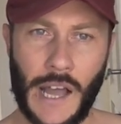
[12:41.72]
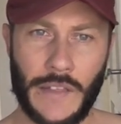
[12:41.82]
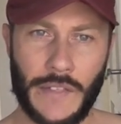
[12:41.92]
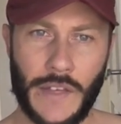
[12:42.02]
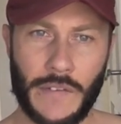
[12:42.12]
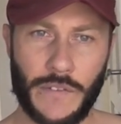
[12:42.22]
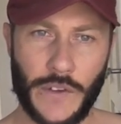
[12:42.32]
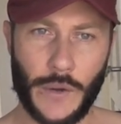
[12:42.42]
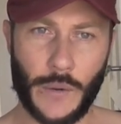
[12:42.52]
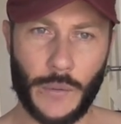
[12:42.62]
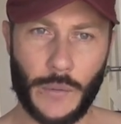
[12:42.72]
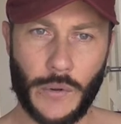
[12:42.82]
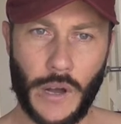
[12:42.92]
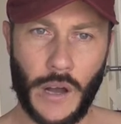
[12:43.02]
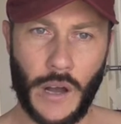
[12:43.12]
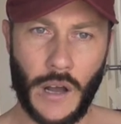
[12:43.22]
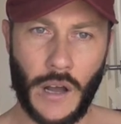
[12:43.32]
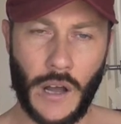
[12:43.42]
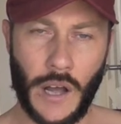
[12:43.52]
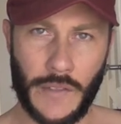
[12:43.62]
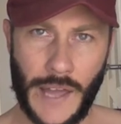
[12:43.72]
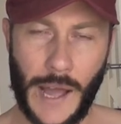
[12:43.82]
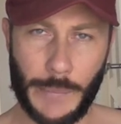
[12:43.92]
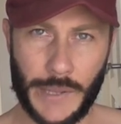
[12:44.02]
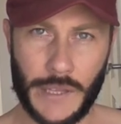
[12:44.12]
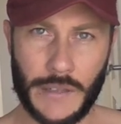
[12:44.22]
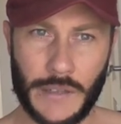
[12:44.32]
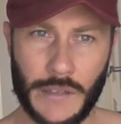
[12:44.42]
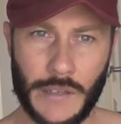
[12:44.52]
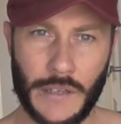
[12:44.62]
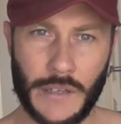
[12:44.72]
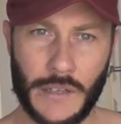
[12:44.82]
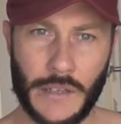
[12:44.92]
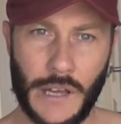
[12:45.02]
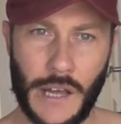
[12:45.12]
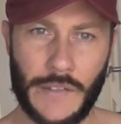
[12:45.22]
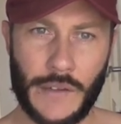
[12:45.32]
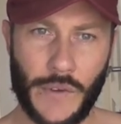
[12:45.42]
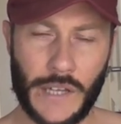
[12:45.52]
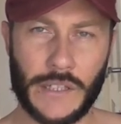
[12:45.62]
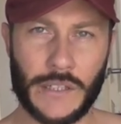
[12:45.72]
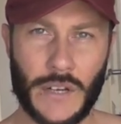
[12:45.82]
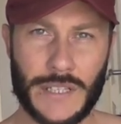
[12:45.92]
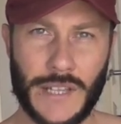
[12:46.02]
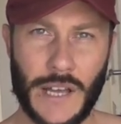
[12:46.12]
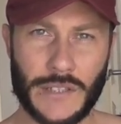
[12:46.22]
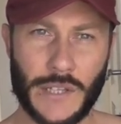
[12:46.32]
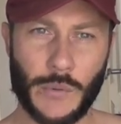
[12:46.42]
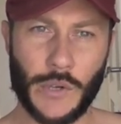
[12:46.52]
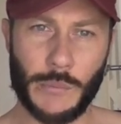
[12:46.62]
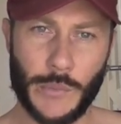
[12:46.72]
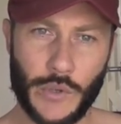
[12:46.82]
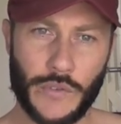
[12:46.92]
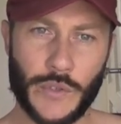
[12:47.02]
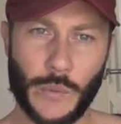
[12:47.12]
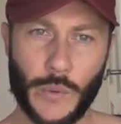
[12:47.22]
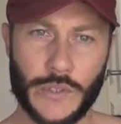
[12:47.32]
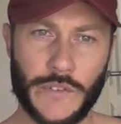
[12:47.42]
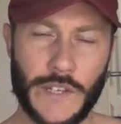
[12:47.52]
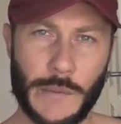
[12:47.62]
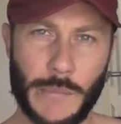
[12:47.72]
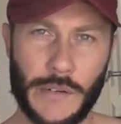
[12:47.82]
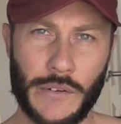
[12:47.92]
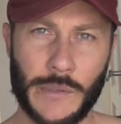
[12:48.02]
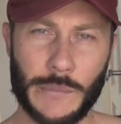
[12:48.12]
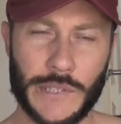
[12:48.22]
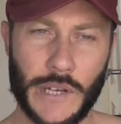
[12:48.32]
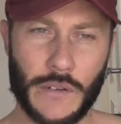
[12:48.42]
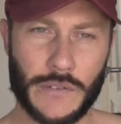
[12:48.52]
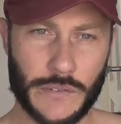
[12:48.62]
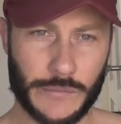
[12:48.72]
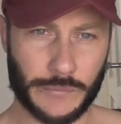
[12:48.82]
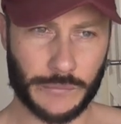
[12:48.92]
and they feel unhappy, and they recognize that. So they want to move towards feeling better in themselves.